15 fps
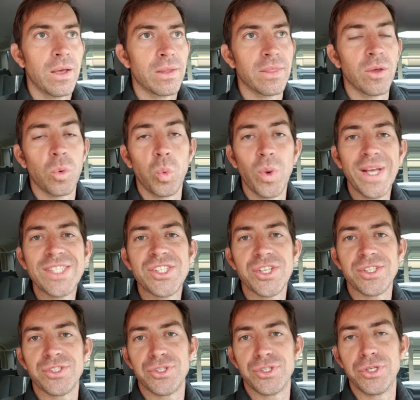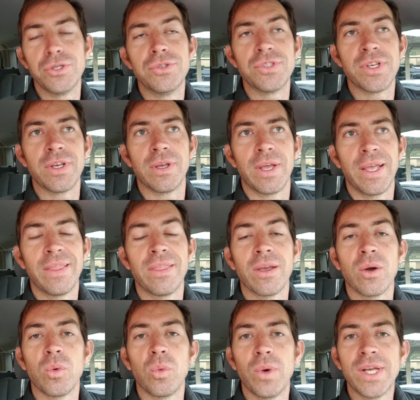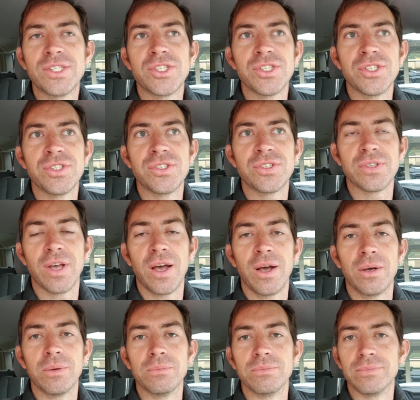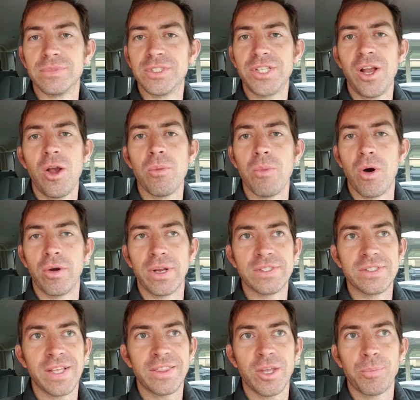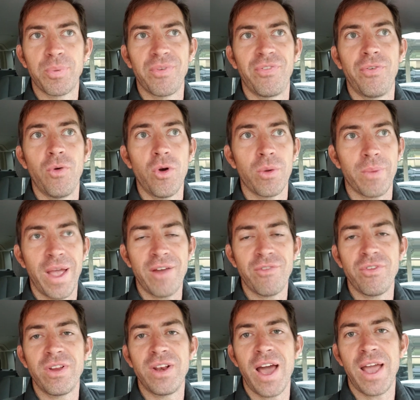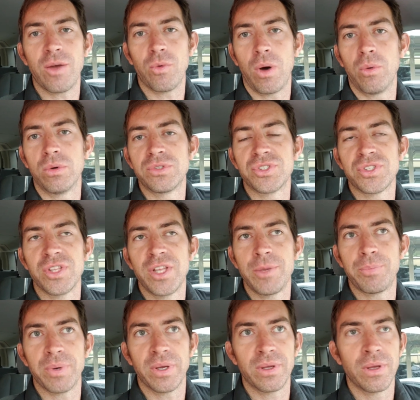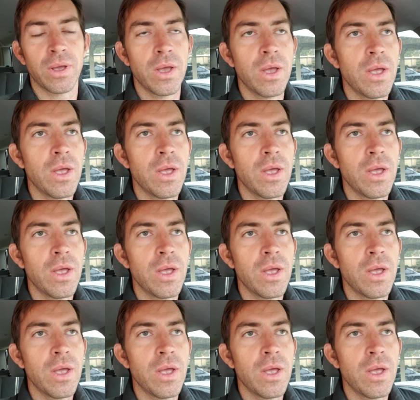The witches use it in their witches' ceremonies that they perform every night while we're sleeping.